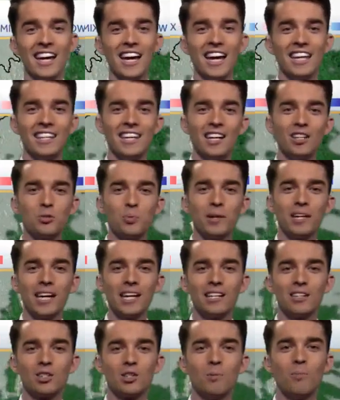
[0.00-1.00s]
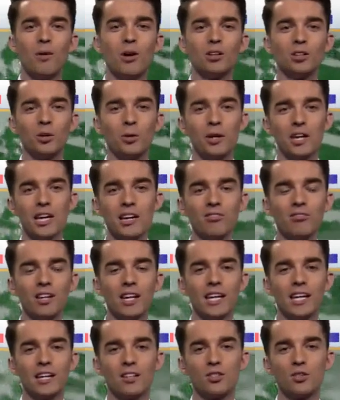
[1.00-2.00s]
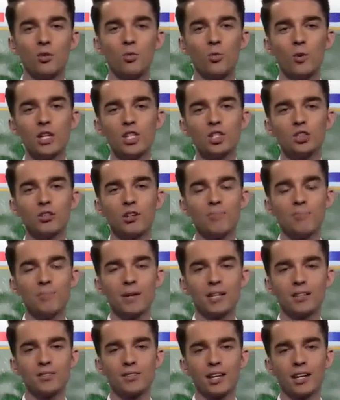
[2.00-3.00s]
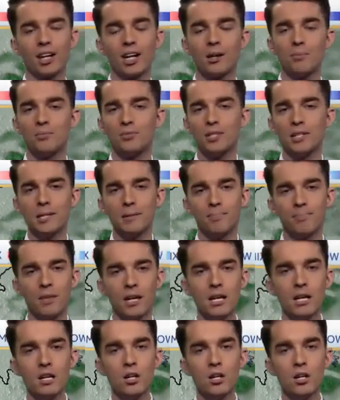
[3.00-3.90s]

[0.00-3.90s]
And then as we get into tomorrow evening, it's a wintry mix that comes in.